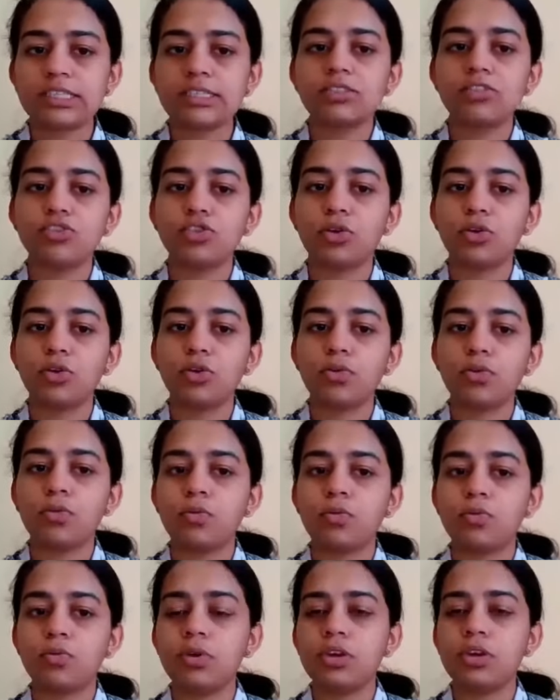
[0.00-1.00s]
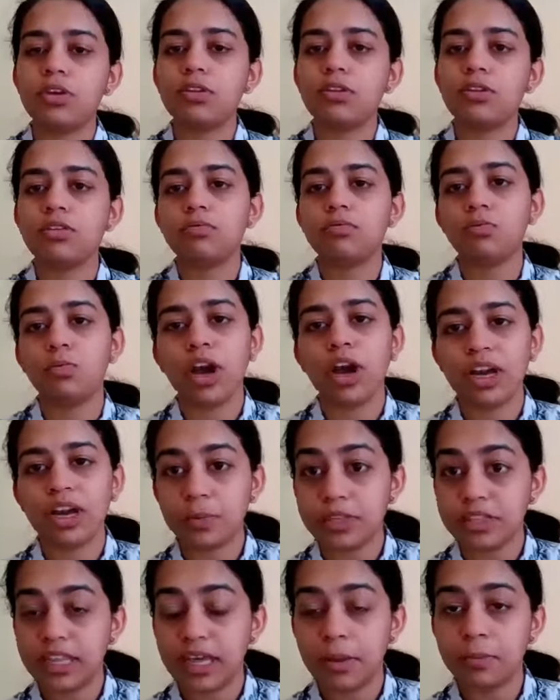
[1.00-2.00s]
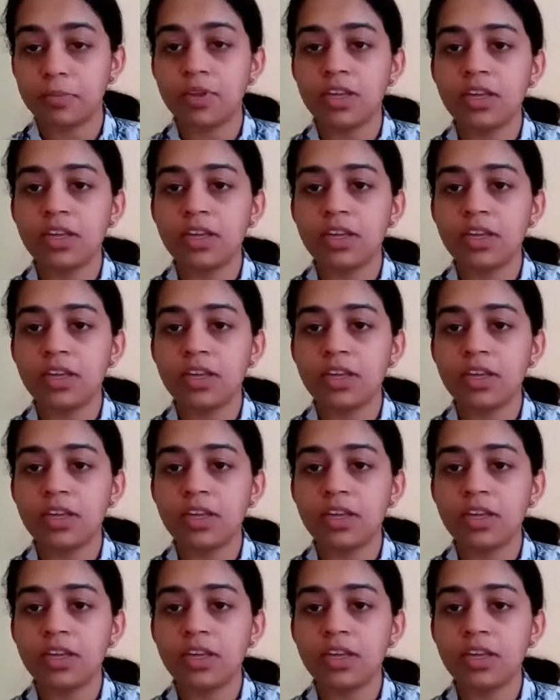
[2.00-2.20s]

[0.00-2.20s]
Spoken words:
So we work with them